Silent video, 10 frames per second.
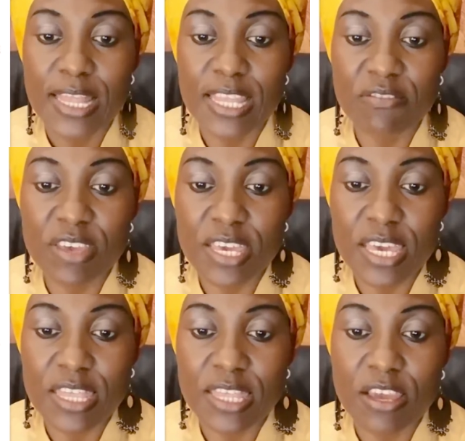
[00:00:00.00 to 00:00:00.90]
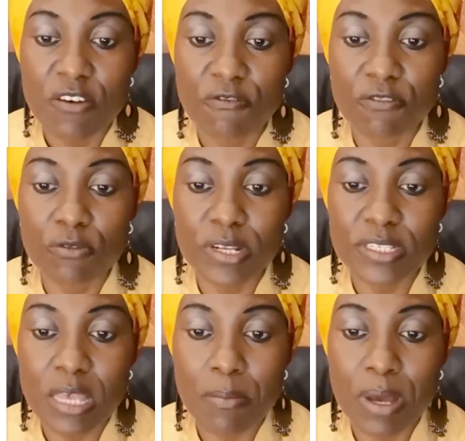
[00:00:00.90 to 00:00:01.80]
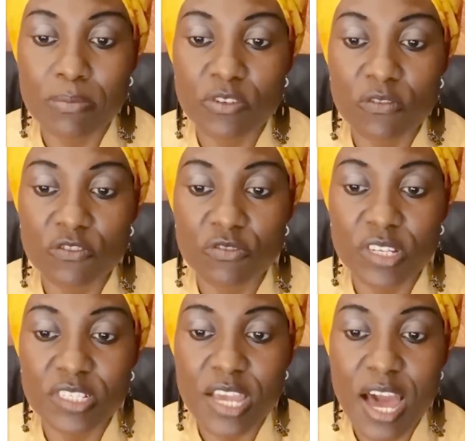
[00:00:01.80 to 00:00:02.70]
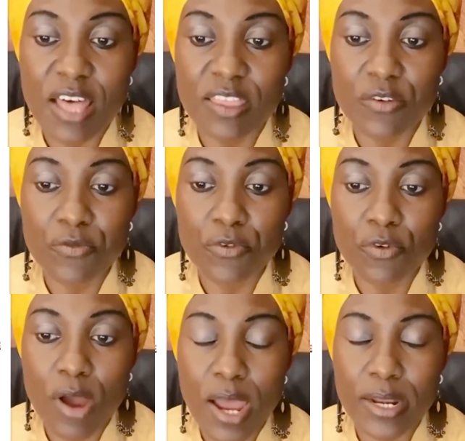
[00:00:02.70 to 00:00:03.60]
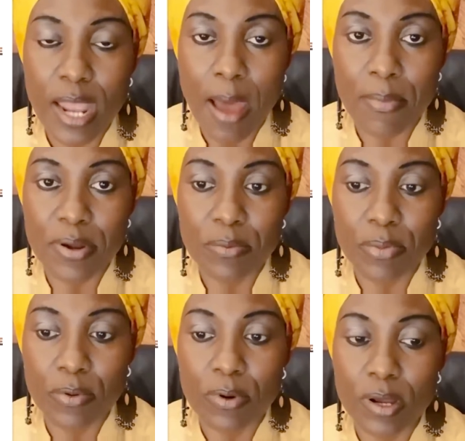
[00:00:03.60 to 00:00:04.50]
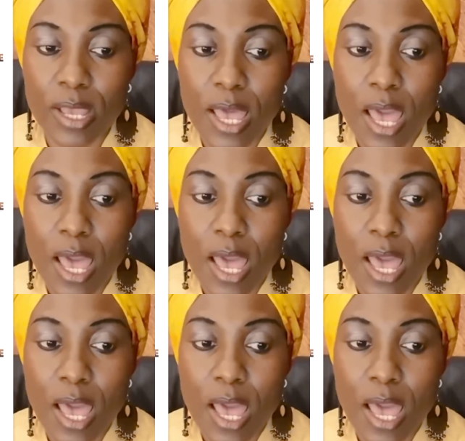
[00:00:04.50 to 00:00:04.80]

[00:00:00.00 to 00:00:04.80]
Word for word: living in the affluent suburbs of Tunisia and the rural and urban poor.